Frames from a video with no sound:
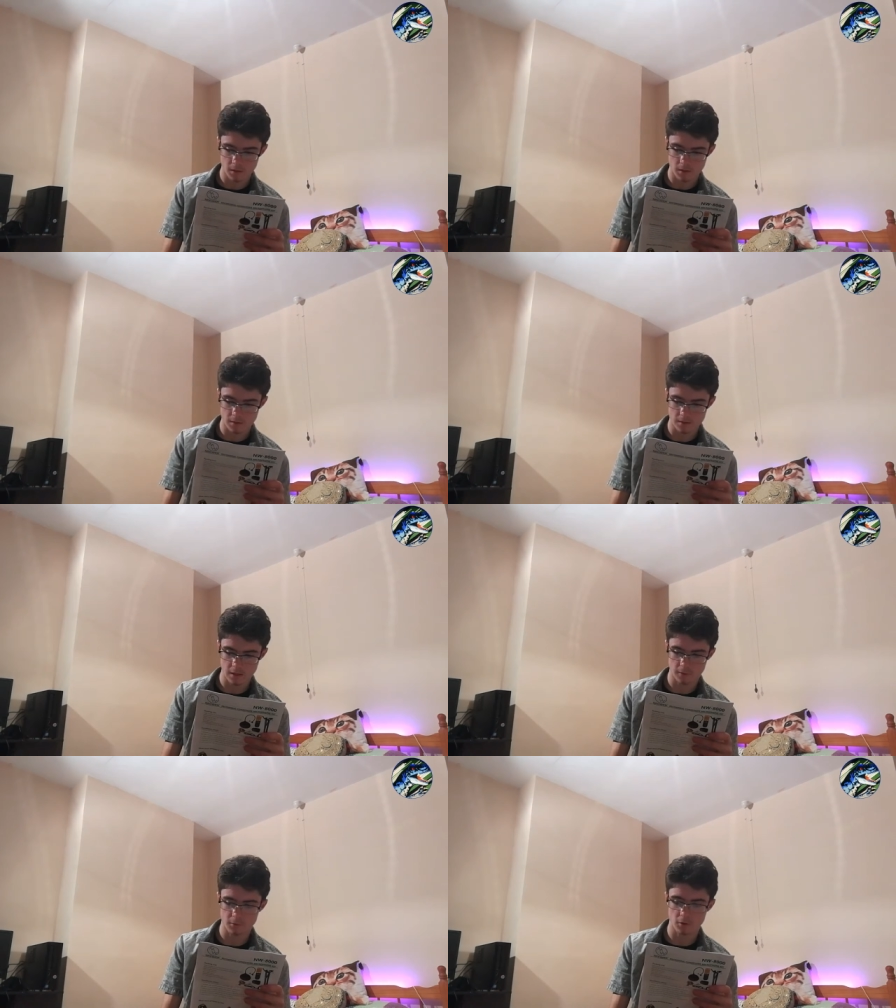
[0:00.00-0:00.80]

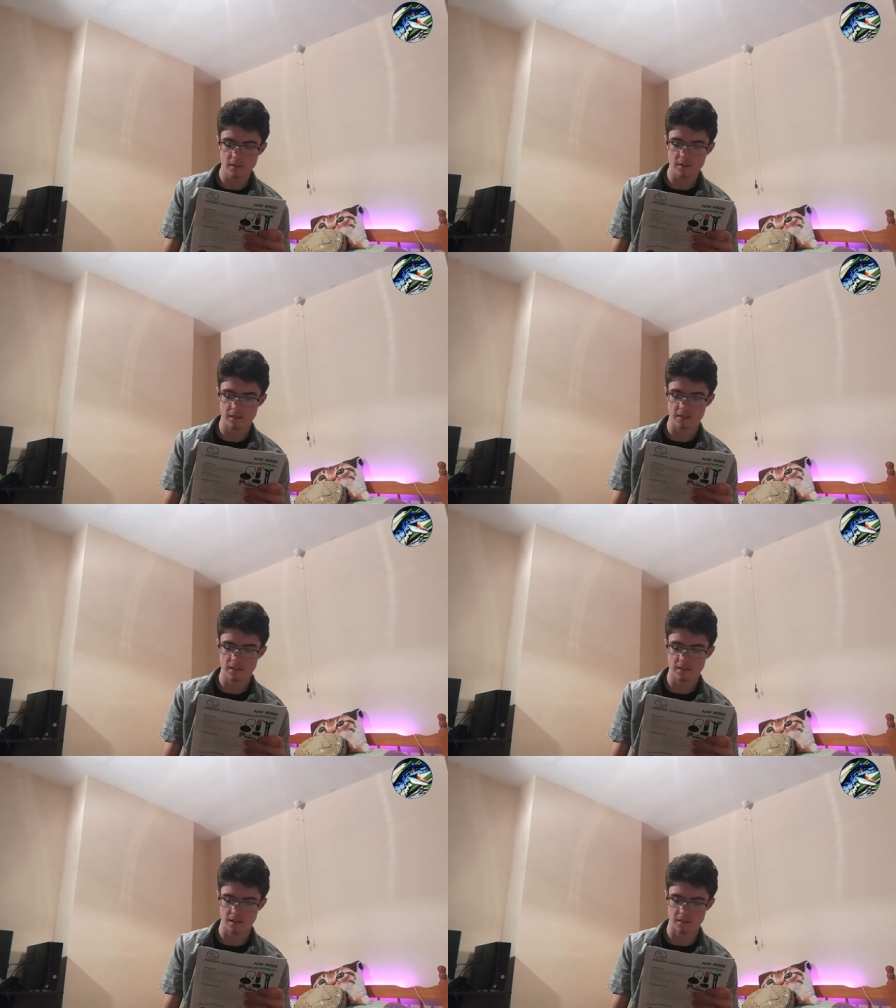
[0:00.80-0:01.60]
Self noise 16
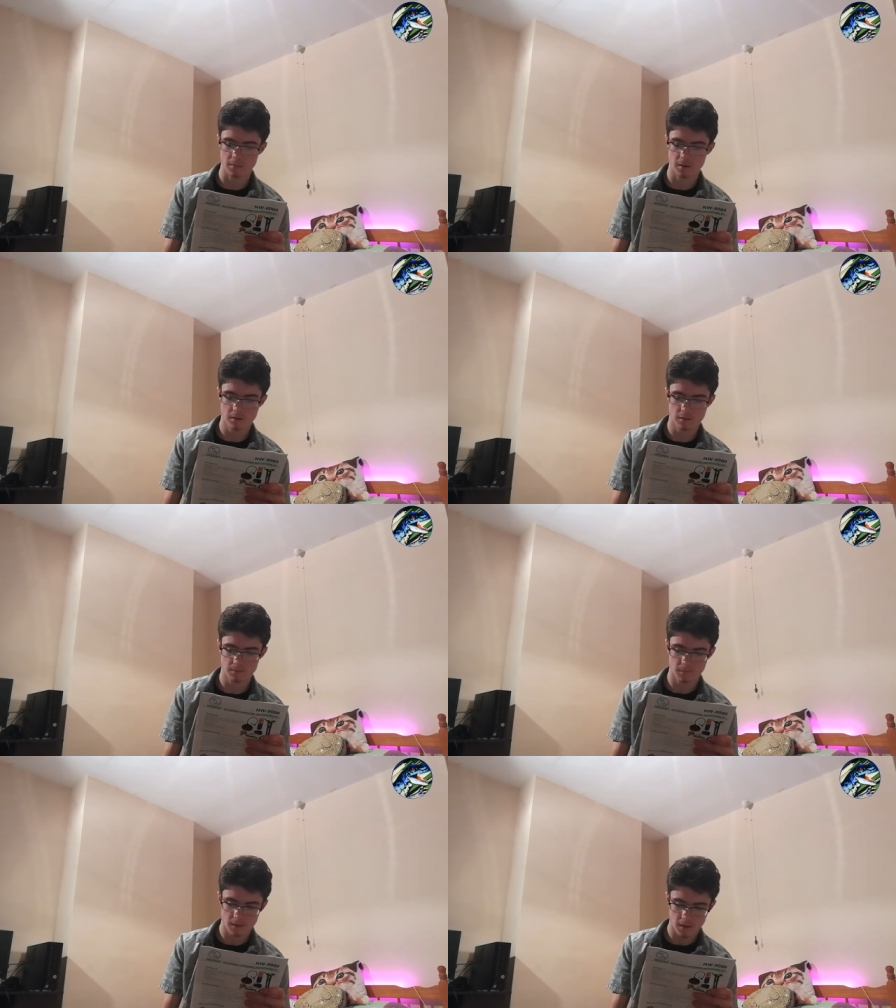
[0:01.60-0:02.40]
decibels
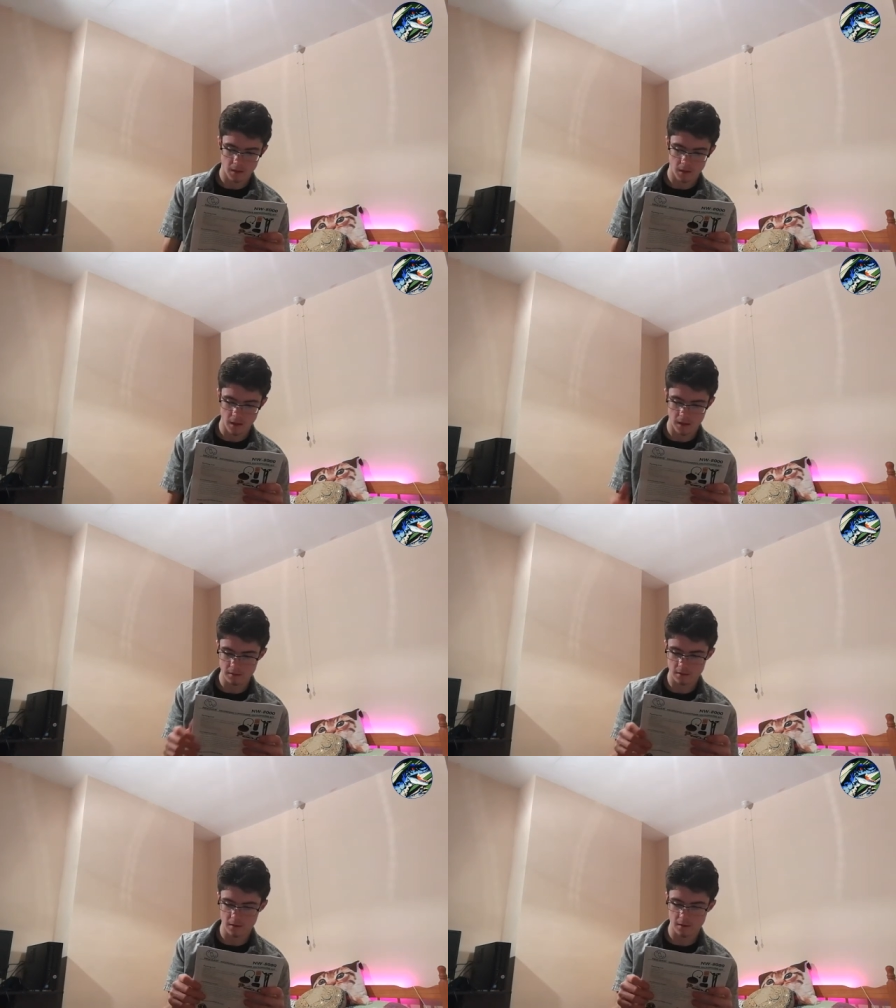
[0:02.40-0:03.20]
and
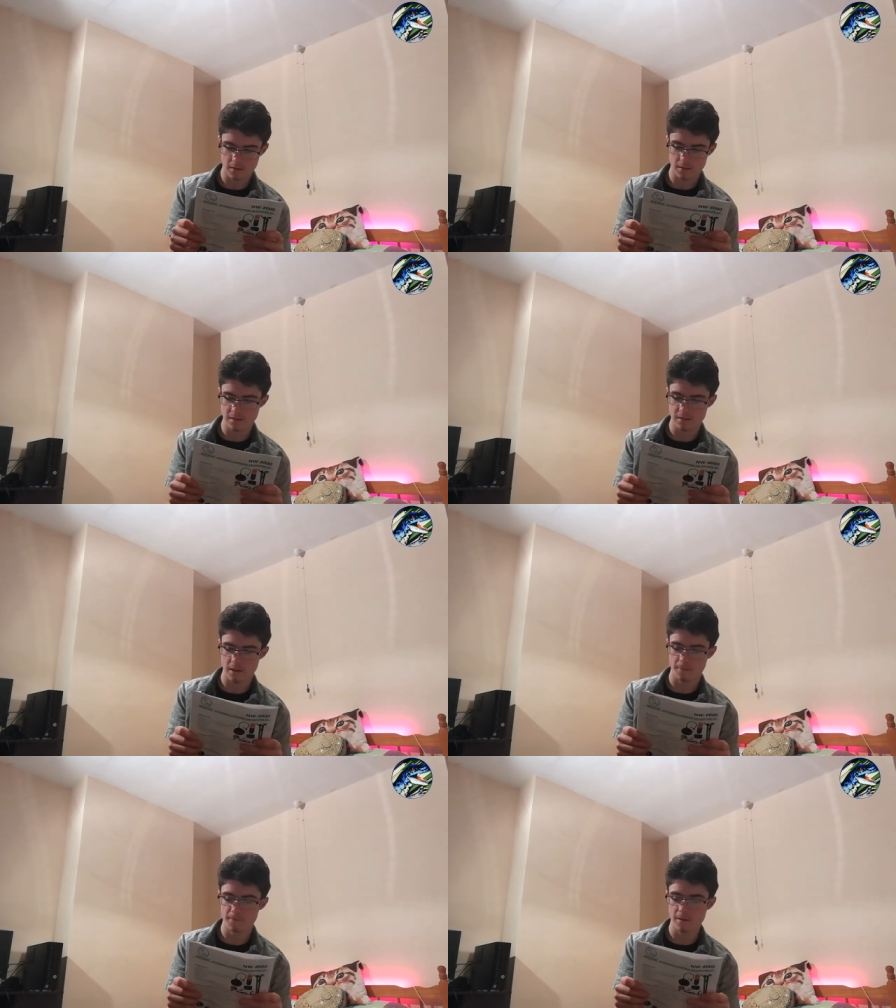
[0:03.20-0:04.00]
it needs a
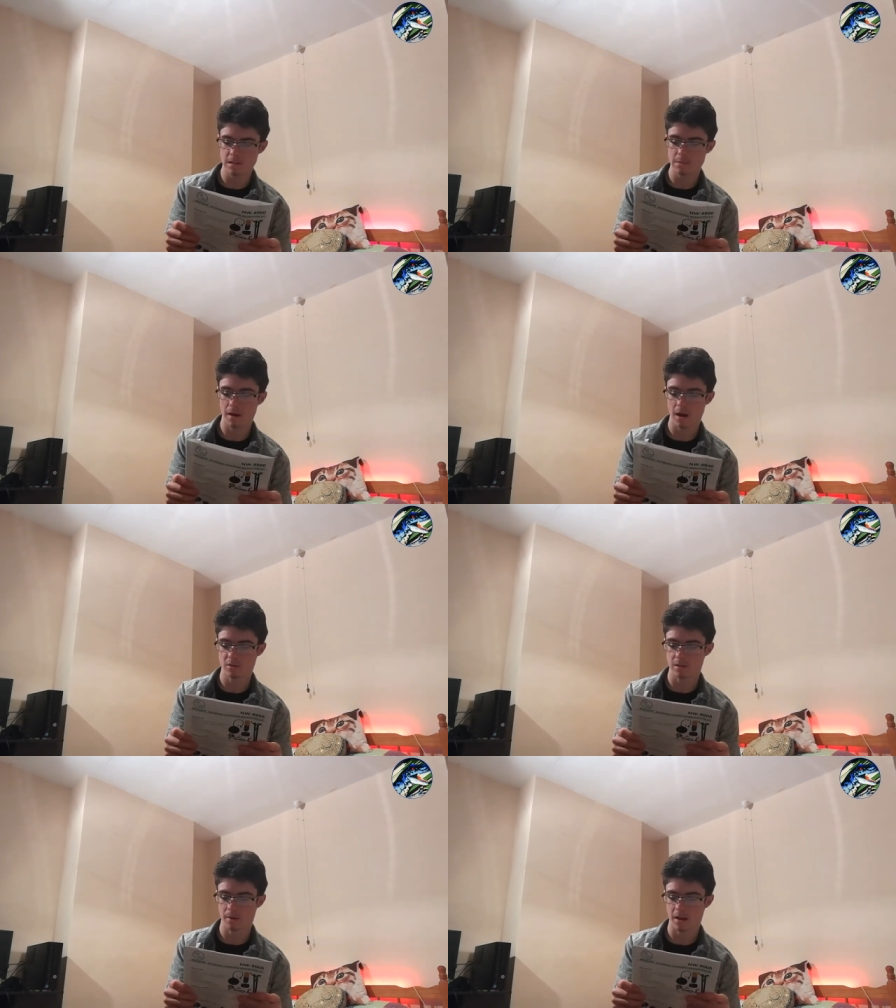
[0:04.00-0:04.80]
phantom power
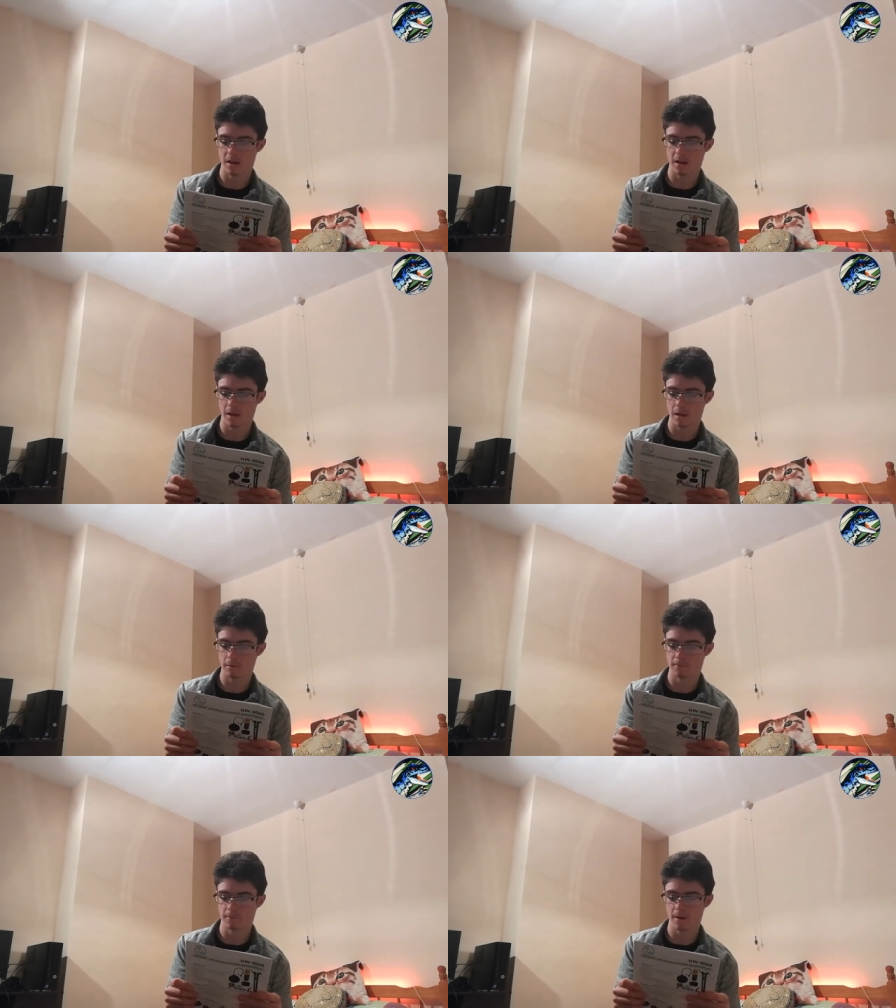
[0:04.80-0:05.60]
supply
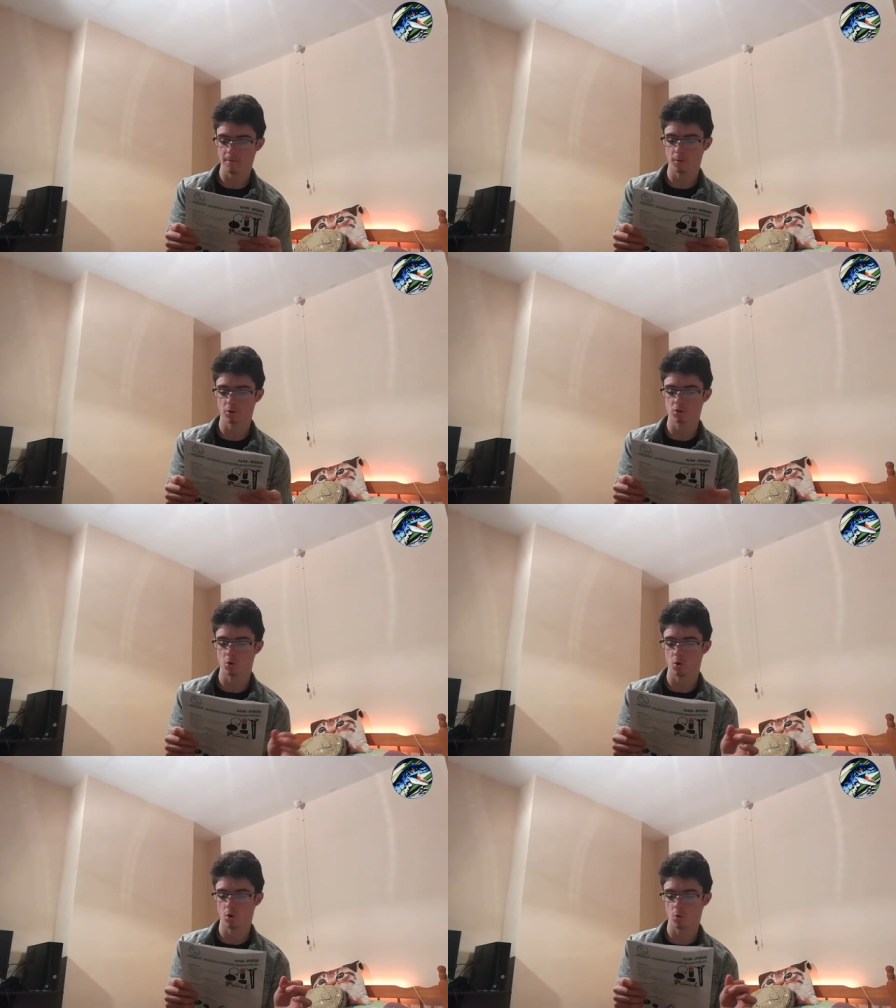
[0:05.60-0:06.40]
5 volts
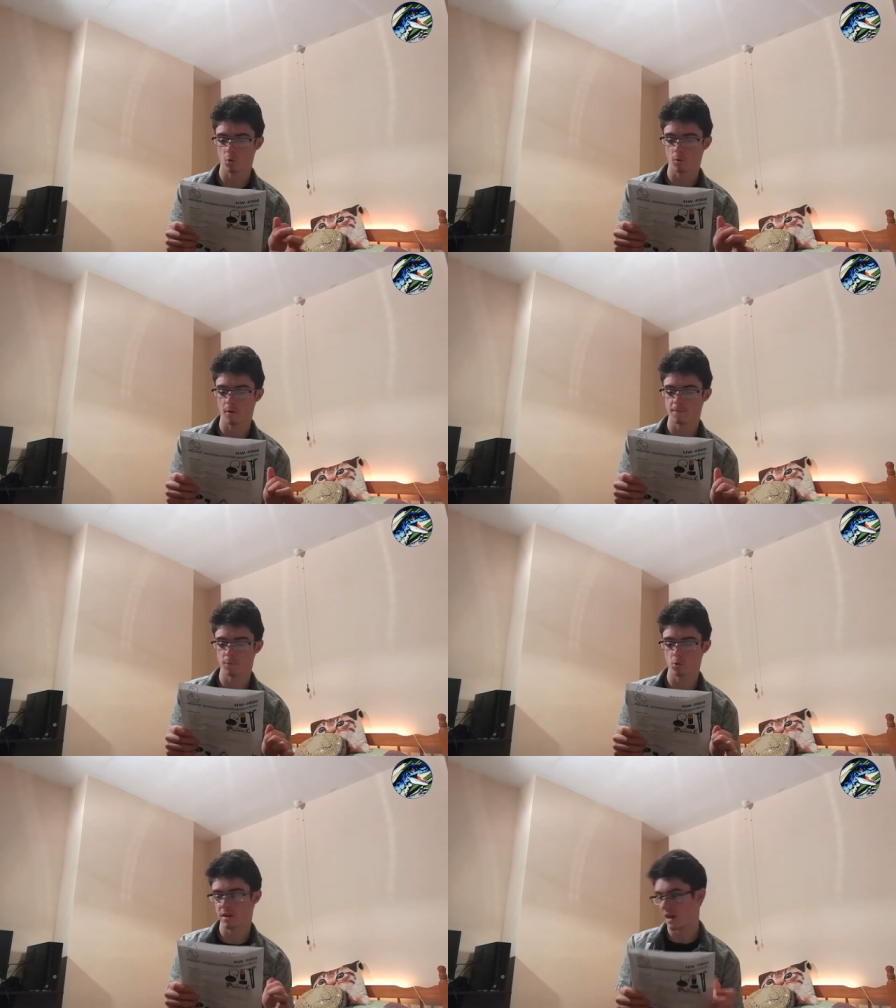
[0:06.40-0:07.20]
or
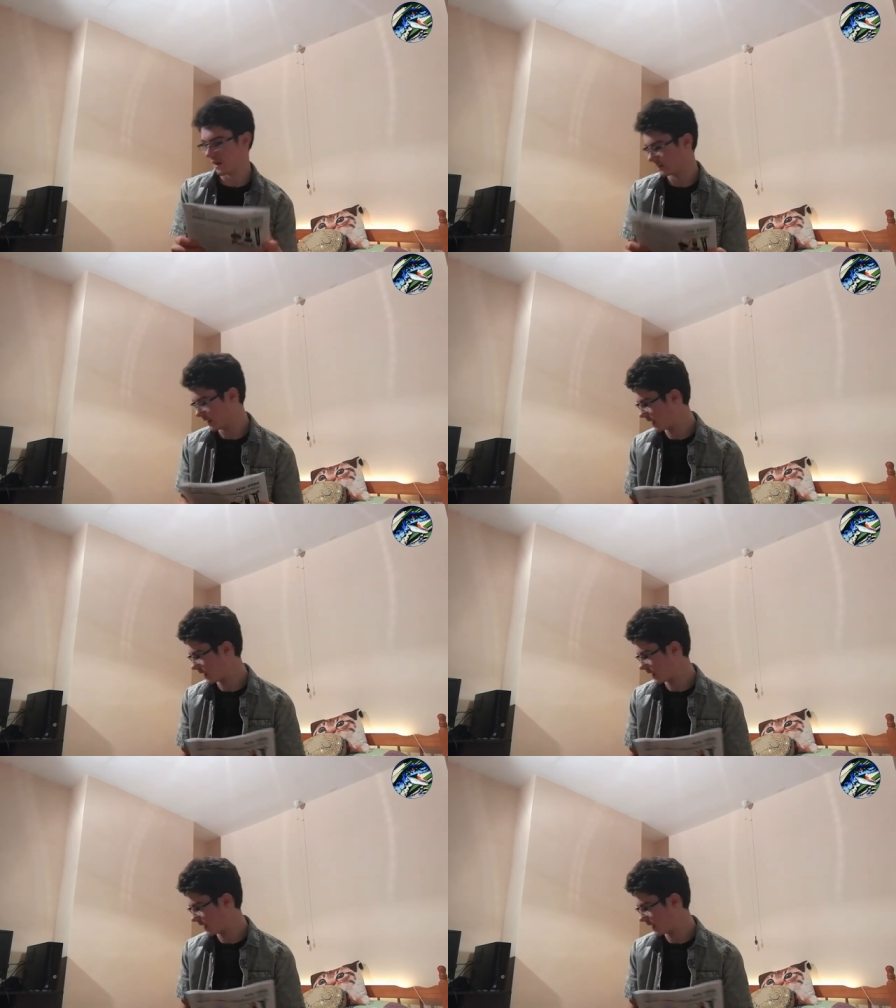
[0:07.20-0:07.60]
48 and I